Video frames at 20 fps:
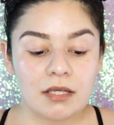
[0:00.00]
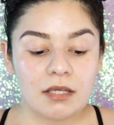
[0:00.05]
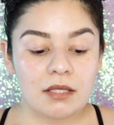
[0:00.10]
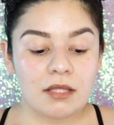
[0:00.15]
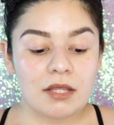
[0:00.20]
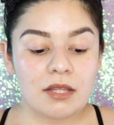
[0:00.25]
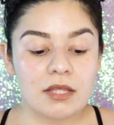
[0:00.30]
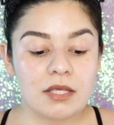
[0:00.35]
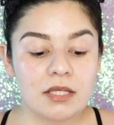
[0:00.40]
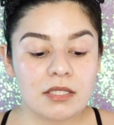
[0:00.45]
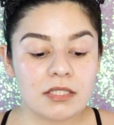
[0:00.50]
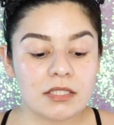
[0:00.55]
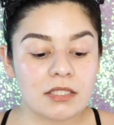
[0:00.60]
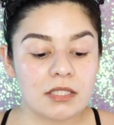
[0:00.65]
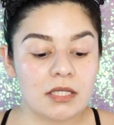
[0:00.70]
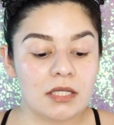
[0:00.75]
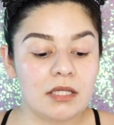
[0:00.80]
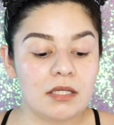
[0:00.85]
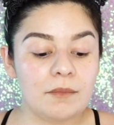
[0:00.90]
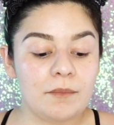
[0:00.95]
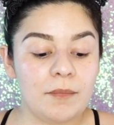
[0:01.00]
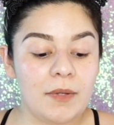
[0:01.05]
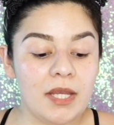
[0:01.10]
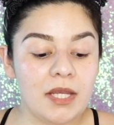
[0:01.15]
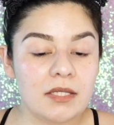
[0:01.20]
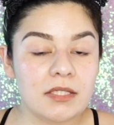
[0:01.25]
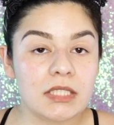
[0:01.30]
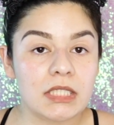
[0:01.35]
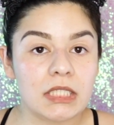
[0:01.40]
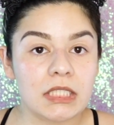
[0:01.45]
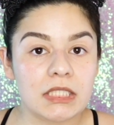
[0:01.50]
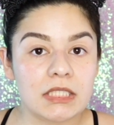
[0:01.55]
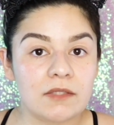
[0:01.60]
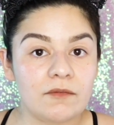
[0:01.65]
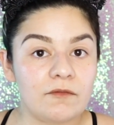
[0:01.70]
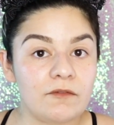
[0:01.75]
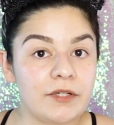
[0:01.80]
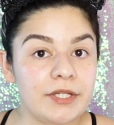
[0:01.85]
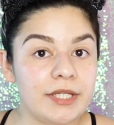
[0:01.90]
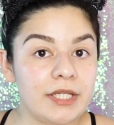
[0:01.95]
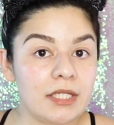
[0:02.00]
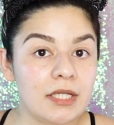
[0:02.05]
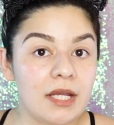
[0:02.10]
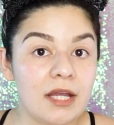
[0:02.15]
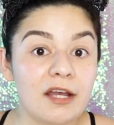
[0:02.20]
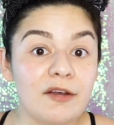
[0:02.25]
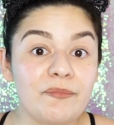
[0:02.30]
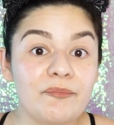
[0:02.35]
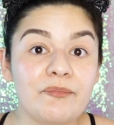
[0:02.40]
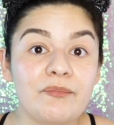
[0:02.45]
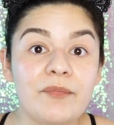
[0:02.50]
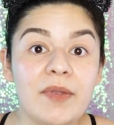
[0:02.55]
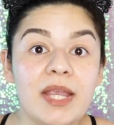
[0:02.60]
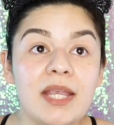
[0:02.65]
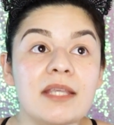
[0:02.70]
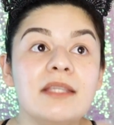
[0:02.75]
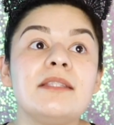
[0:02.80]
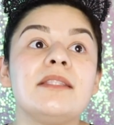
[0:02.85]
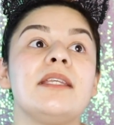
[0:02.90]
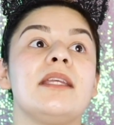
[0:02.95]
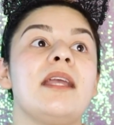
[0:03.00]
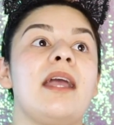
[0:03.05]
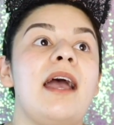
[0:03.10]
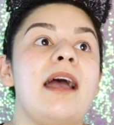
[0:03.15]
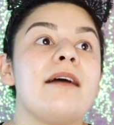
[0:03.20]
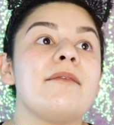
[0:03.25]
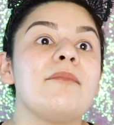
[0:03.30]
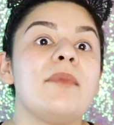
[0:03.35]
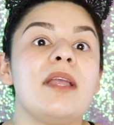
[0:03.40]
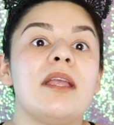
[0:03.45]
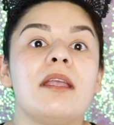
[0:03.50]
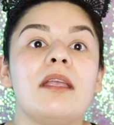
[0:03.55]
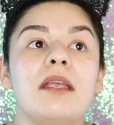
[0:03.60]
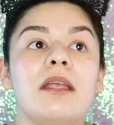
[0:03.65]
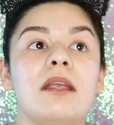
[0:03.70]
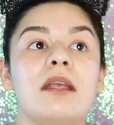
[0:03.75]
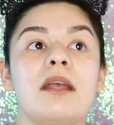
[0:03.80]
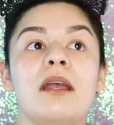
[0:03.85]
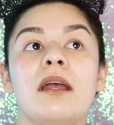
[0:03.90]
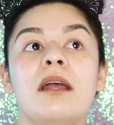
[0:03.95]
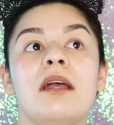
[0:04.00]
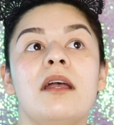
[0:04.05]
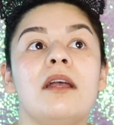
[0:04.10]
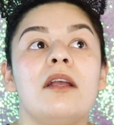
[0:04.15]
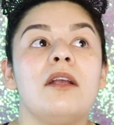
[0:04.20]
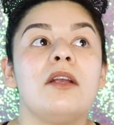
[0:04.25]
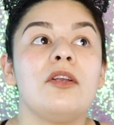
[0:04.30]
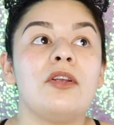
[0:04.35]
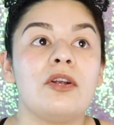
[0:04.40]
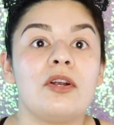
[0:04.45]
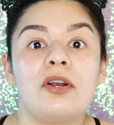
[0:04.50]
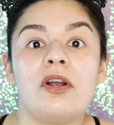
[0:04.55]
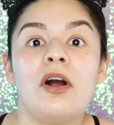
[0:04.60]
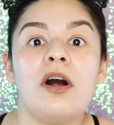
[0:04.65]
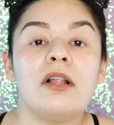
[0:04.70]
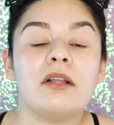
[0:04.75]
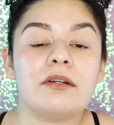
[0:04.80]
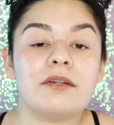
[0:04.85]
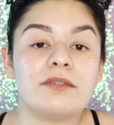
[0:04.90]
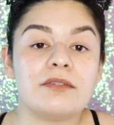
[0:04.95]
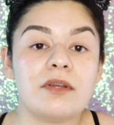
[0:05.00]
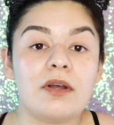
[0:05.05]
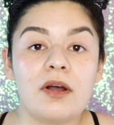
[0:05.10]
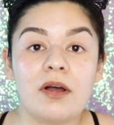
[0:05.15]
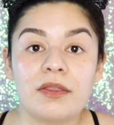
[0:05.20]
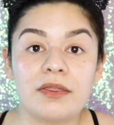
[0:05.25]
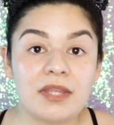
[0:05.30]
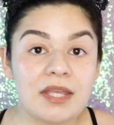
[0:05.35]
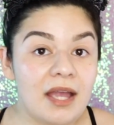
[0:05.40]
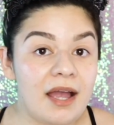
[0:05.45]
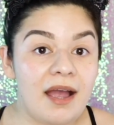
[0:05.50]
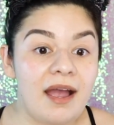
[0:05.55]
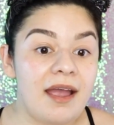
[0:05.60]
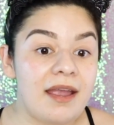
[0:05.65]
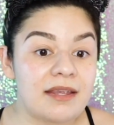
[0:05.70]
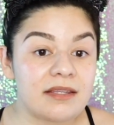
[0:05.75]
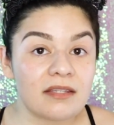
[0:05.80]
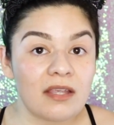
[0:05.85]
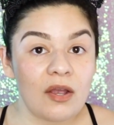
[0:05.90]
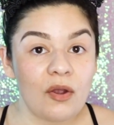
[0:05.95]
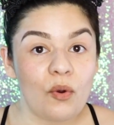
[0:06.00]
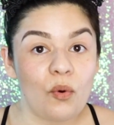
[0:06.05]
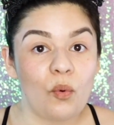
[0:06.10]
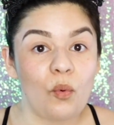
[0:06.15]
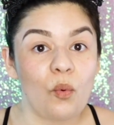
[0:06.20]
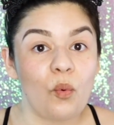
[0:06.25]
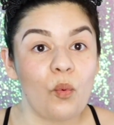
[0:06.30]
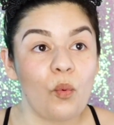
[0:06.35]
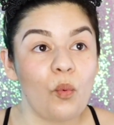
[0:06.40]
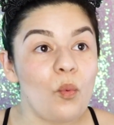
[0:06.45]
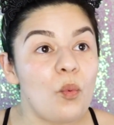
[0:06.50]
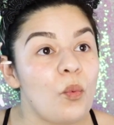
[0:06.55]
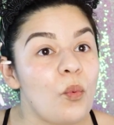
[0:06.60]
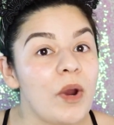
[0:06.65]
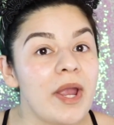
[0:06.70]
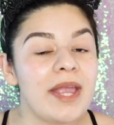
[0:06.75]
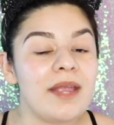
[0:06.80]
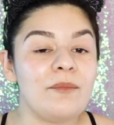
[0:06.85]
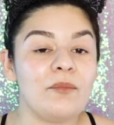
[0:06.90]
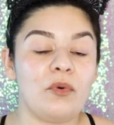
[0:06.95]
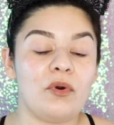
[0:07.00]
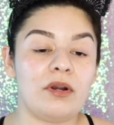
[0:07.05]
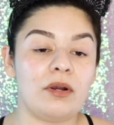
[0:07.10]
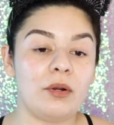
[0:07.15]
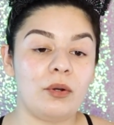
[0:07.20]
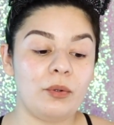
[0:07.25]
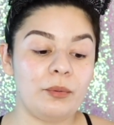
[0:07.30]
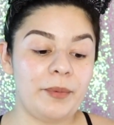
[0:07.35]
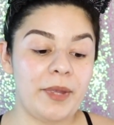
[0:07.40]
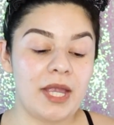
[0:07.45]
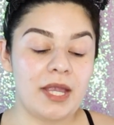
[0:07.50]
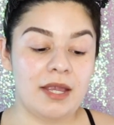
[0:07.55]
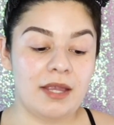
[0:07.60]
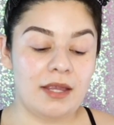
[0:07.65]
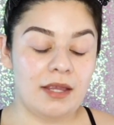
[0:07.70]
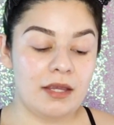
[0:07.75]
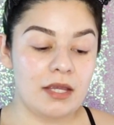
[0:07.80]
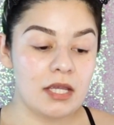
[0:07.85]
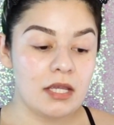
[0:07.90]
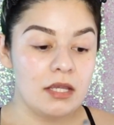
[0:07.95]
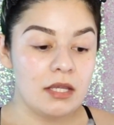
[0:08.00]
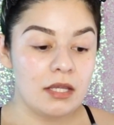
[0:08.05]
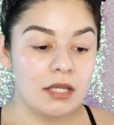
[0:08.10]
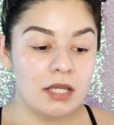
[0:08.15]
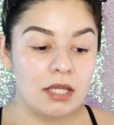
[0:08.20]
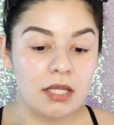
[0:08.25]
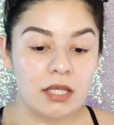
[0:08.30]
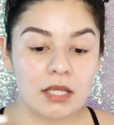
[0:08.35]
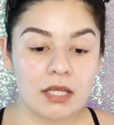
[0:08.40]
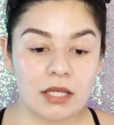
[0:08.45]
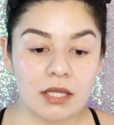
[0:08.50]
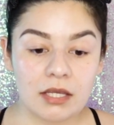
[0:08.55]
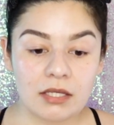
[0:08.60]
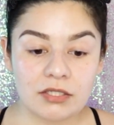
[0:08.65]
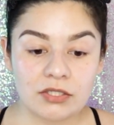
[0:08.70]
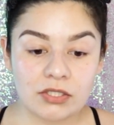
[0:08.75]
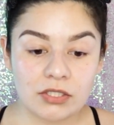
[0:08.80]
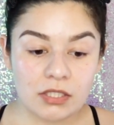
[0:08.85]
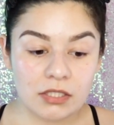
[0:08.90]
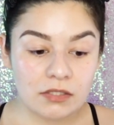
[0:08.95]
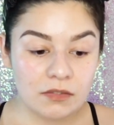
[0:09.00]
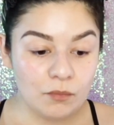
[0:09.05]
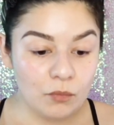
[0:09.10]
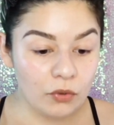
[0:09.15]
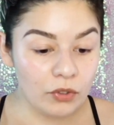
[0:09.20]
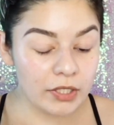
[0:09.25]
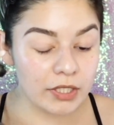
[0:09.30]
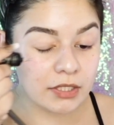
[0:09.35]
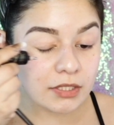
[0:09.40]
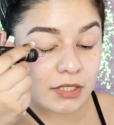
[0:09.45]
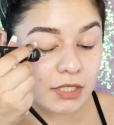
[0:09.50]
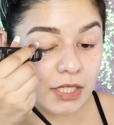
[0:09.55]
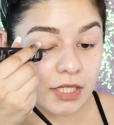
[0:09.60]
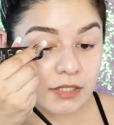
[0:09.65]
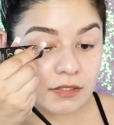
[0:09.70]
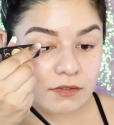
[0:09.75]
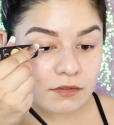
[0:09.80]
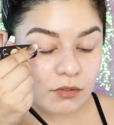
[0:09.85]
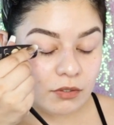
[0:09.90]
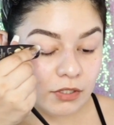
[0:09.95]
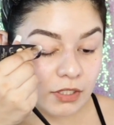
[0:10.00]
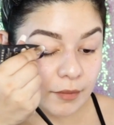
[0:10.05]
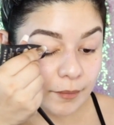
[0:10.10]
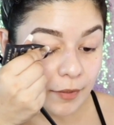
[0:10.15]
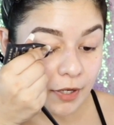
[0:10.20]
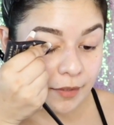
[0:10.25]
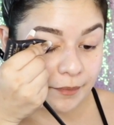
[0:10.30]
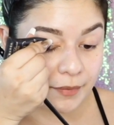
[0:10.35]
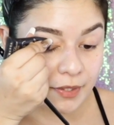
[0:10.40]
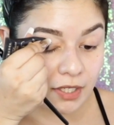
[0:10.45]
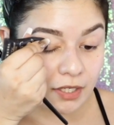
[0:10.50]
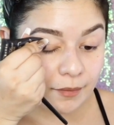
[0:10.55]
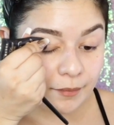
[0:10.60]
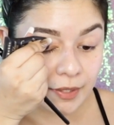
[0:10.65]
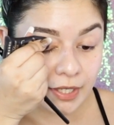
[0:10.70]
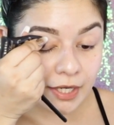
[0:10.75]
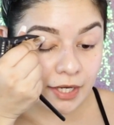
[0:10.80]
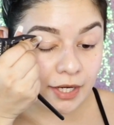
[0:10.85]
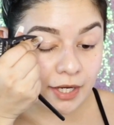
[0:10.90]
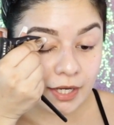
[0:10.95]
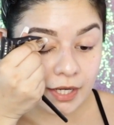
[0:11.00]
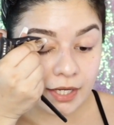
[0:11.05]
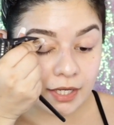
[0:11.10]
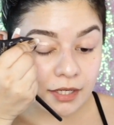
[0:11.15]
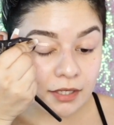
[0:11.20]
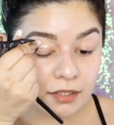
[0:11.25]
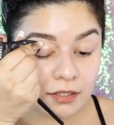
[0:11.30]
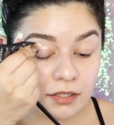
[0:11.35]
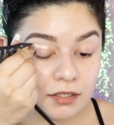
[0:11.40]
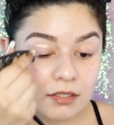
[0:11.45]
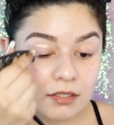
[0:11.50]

this base is freaking amazing at making your colors on the eyes way more opaque and just more intense. So I'm going to pop that on my eye,